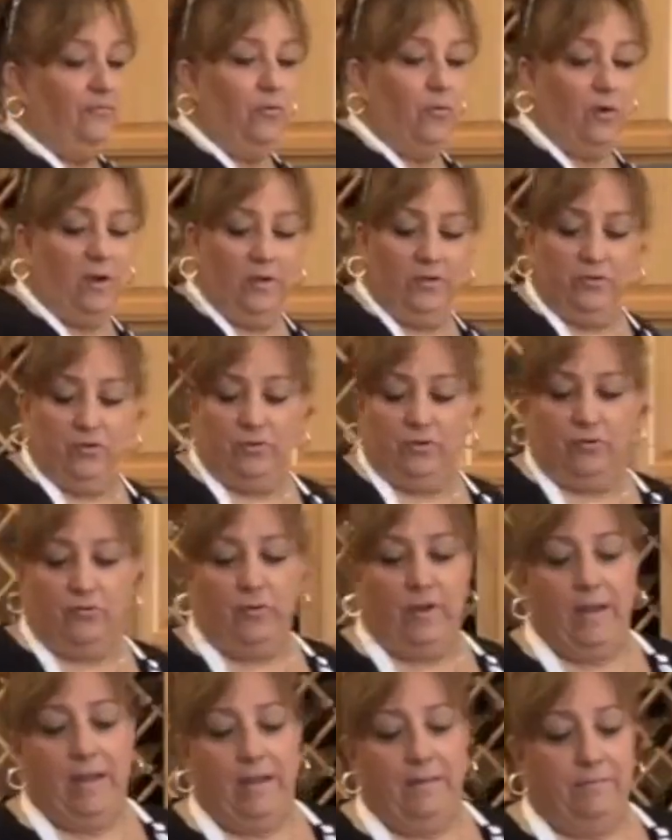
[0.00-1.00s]
and 400
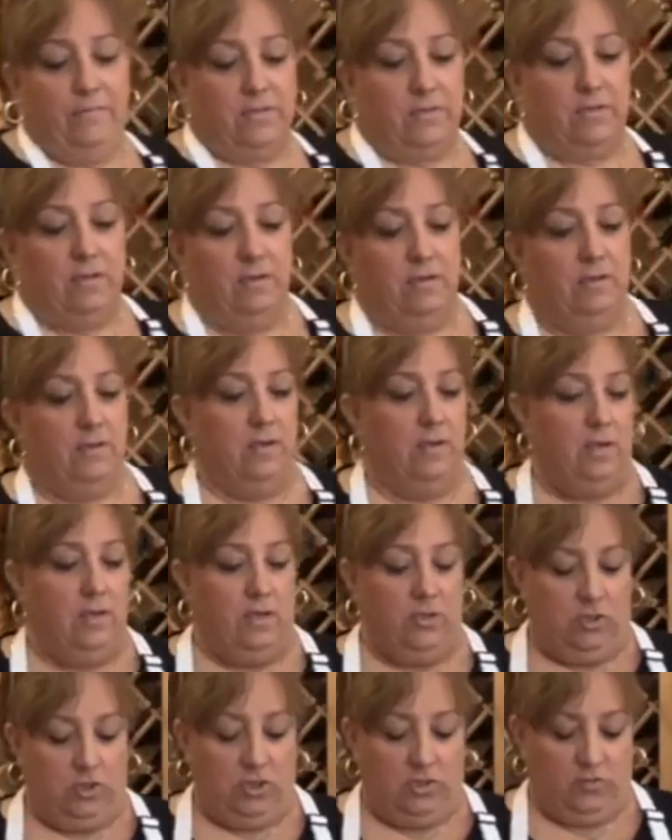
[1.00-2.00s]
grams,
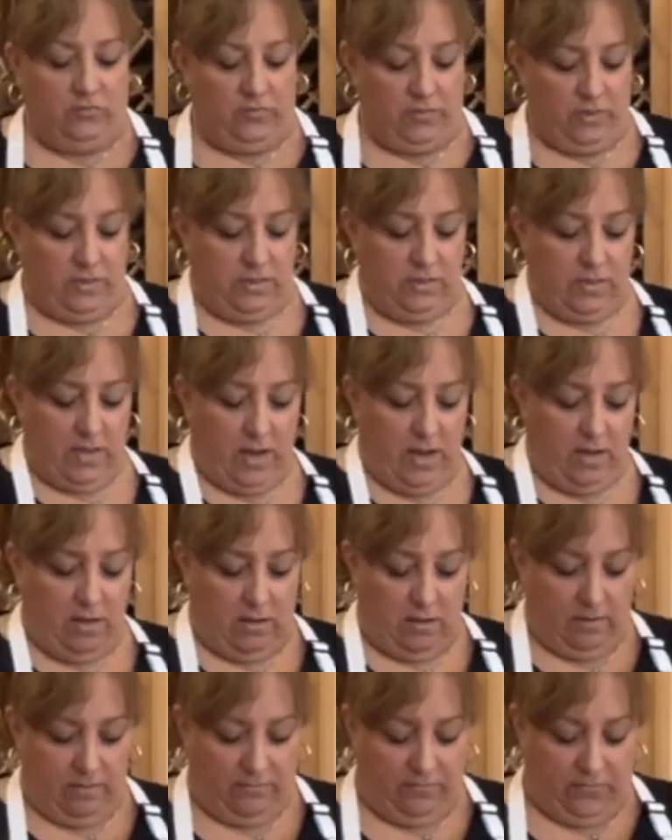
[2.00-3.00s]
just for the
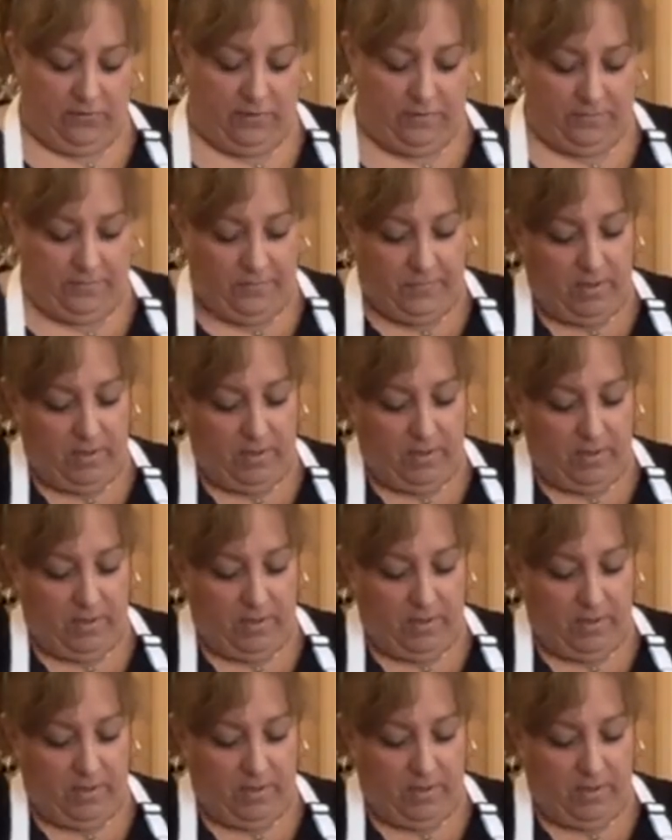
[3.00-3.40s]
sake of